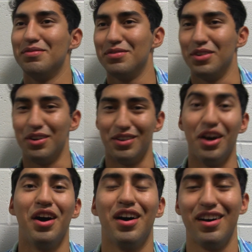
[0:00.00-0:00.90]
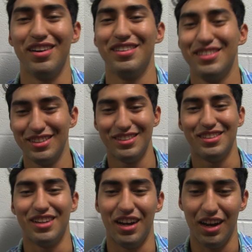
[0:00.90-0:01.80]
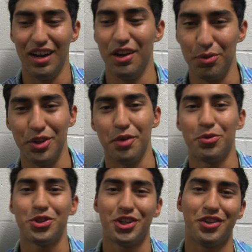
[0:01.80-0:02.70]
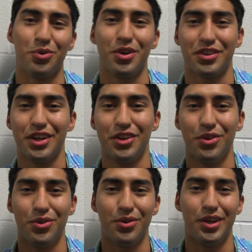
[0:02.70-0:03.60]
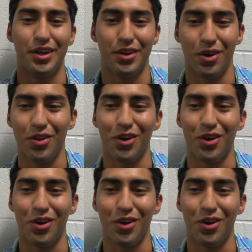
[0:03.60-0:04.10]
Nope. Uh, I really appreciate the work they do and all